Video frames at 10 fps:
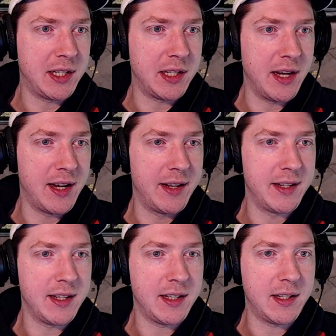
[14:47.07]

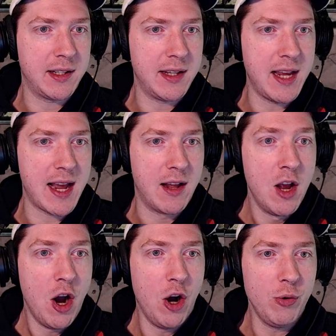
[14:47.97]
yeah.
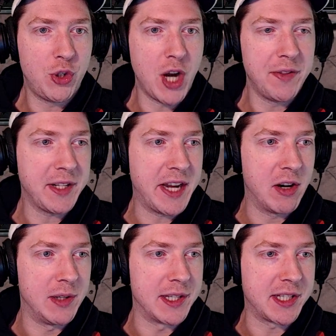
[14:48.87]
Oh, Jon the
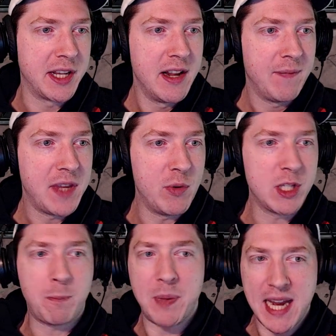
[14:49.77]
Careless. He
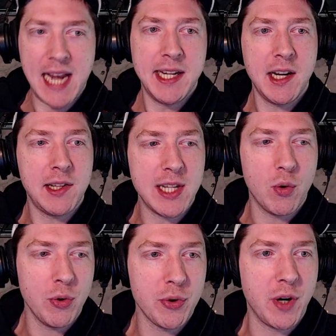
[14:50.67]
was beheaded on the
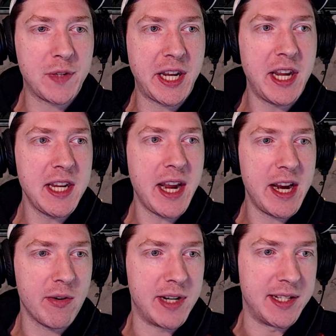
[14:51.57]
order of King
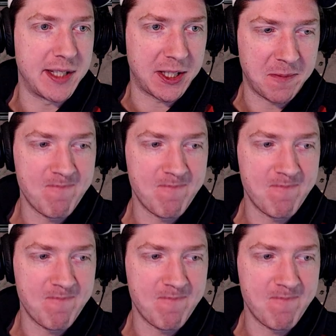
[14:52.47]
Aerys.